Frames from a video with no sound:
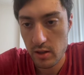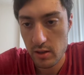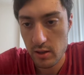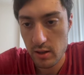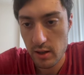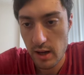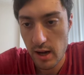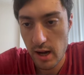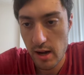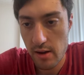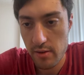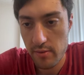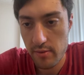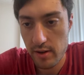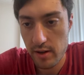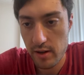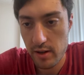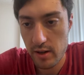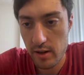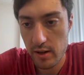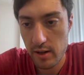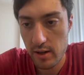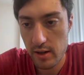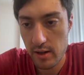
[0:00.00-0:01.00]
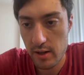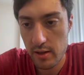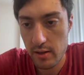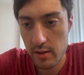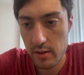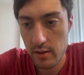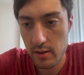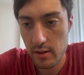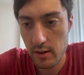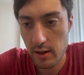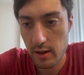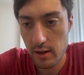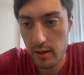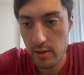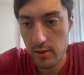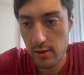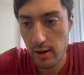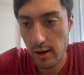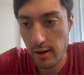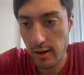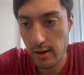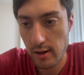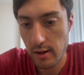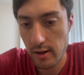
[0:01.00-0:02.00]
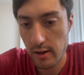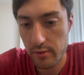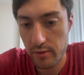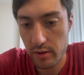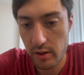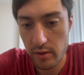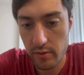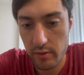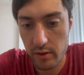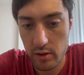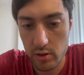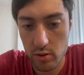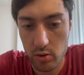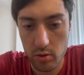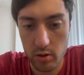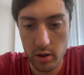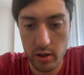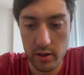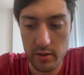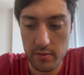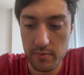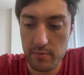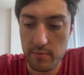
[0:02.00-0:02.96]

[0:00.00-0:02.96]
have not enough inventory.